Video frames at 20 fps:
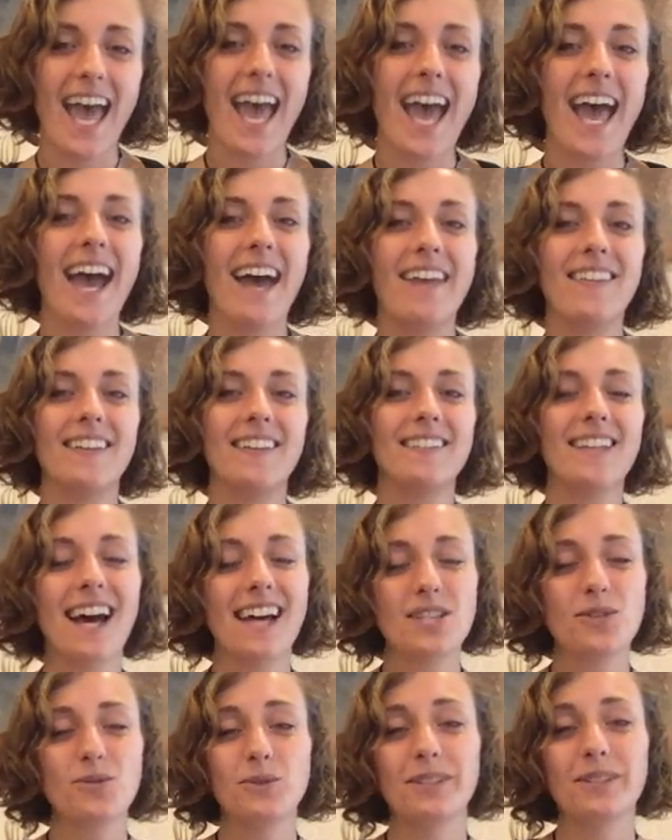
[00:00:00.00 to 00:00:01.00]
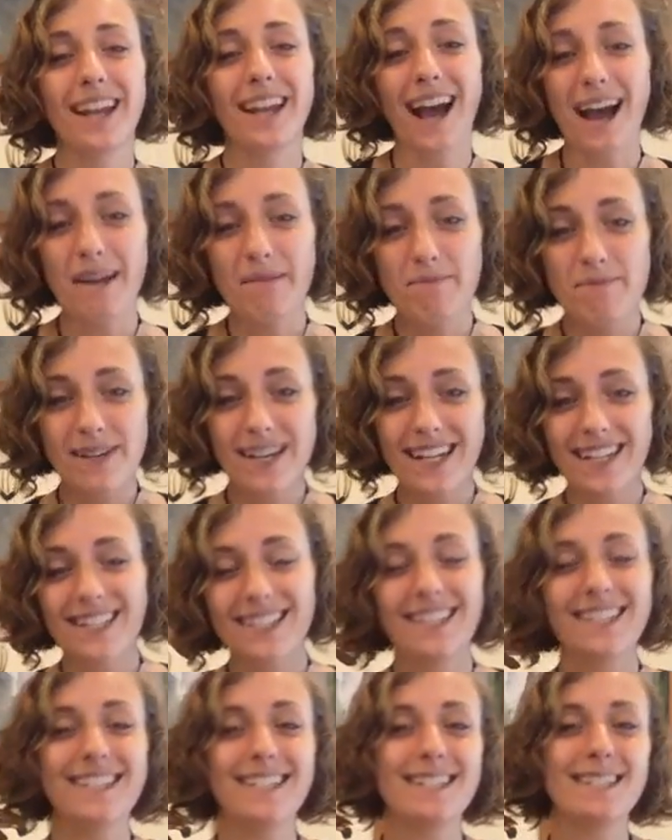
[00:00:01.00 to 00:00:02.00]
And the last one that I
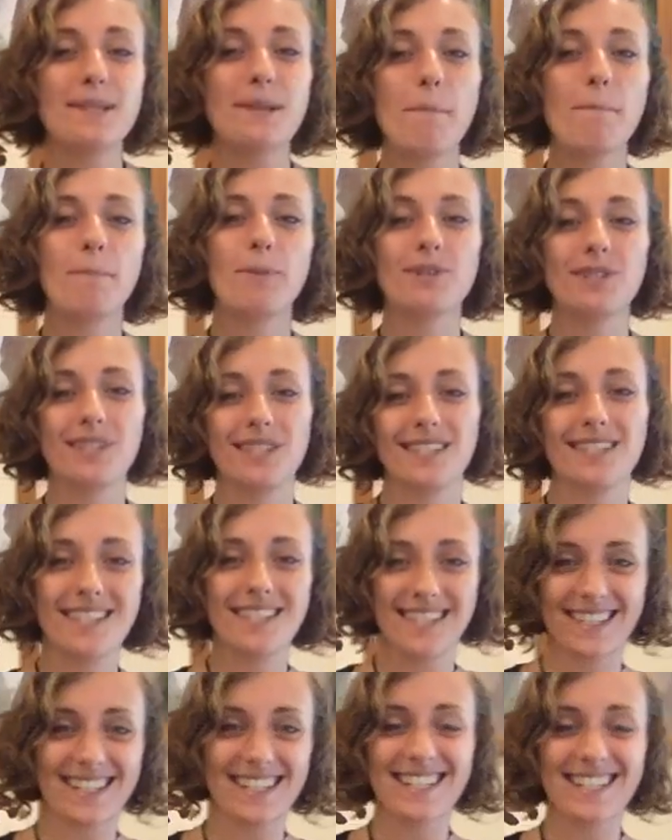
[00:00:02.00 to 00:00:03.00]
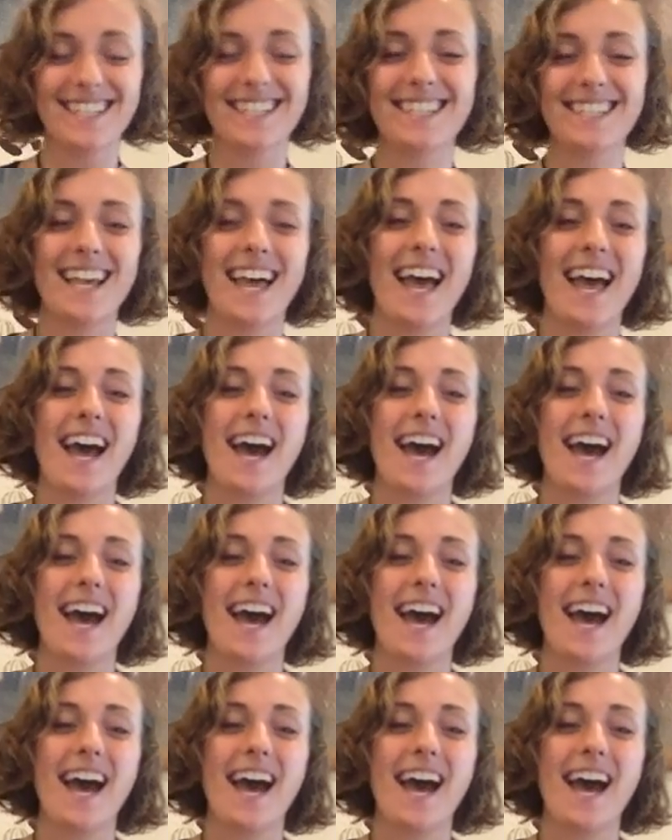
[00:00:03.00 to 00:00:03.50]
picked is persistence.